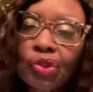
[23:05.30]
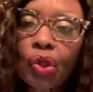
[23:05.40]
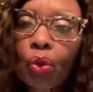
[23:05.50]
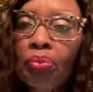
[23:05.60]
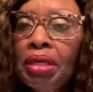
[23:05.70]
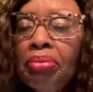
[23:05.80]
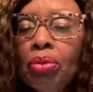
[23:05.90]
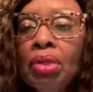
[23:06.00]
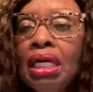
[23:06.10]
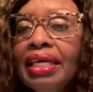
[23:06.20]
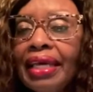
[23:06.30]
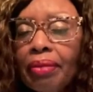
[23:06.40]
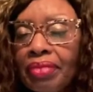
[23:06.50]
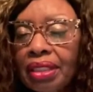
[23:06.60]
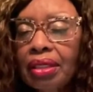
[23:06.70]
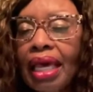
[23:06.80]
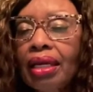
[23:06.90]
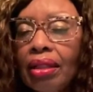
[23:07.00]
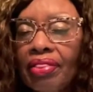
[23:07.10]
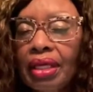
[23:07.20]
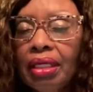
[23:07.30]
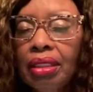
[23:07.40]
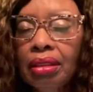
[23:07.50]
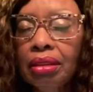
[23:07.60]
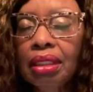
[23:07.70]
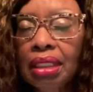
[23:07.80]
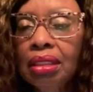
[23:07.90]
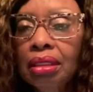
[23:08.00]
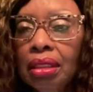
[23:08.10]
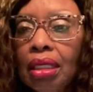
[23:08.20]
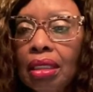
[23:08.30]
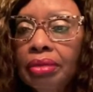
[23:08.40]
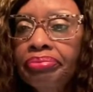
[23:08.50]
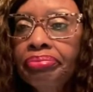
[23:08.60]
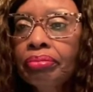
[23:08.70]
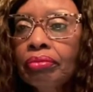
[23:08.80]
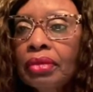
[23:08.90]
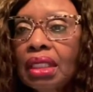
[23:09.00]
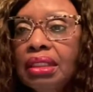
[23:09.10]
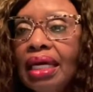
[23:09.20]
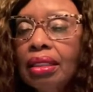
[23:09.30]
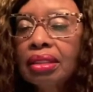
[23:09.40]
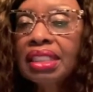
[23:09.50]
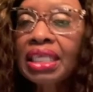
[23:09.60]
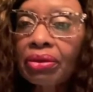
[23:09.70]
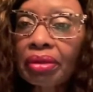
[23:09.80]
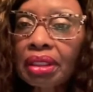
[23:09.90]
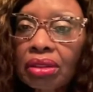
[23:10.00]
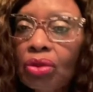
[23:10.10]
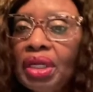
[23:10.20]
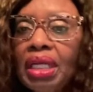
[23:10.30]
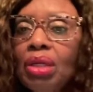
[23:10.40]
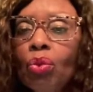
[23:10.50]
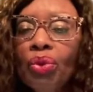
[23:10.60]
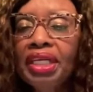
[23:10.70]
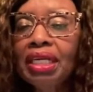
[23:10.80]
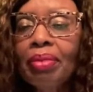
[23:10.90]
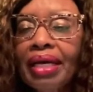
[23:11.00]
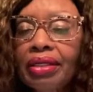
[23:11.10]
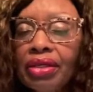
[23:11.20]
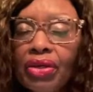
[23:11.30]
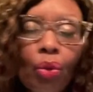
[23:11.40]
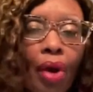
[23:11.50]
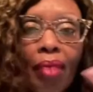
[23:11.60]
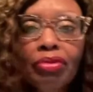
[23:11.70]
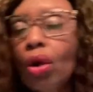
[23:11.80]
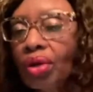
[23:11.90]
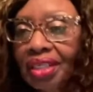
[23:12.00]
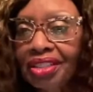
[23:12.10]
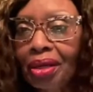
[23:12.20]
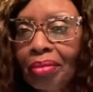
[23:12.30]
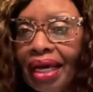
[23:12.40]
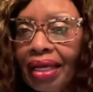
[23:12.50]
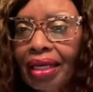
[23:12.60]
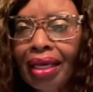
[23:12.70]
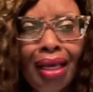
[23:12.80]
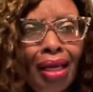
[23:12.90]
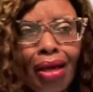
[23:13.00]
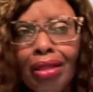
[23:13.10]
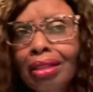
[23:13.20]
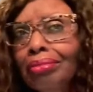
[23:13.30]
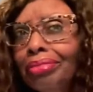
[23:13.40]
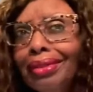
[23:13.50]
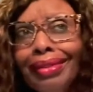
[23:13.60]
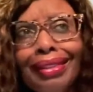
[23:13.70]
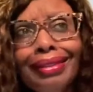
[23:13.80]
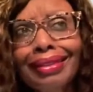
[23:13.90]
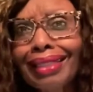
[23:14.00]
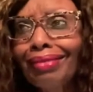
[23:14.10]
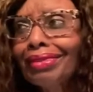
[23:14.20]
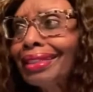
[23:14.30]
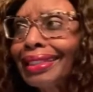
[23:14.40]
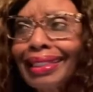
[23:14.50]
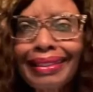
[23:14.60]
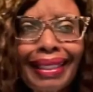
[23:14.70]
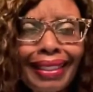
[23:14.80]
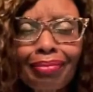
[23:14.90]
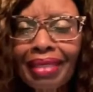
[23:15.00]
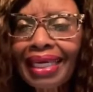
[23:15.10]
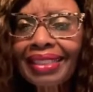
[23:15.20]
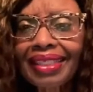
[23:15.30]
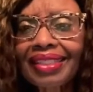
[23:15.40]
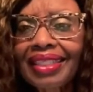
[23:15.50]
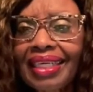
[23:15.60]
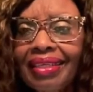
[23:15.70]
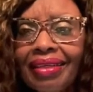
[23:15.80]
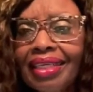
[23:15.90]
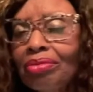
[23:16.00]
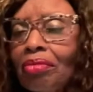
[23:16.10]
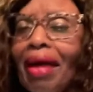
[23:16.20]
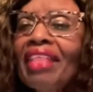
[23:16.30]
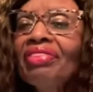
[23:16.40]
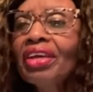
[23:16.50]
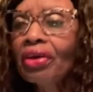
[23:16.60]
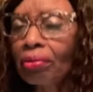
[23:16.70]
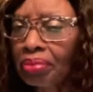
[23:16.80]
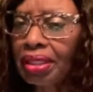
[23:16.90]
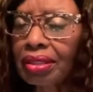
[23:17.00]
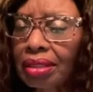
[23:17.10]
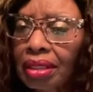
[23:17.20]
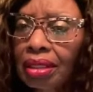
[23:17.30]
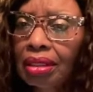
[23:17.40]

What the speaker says: ago, people kept that kind of thing in town secret. They didn't want anybody to know I'm talking to somebody. I was looking at Daily Blast yesterday, my therapist.